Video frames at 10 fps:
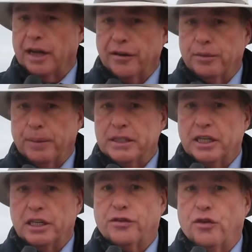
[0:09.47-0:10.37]
David
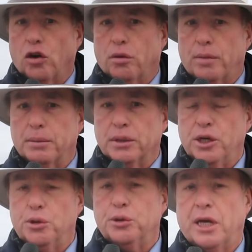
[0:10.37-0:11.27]
Menzies for Rebel
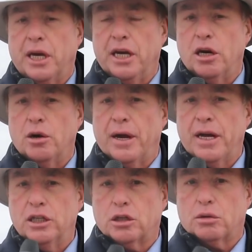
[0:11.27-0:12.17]
News here
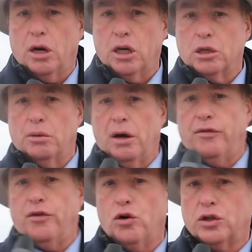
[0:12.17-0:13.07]
in Toronto.
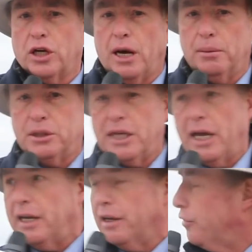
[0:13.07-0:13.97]
Well, folks, I'm
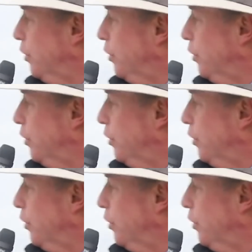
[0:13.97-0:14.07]
standing in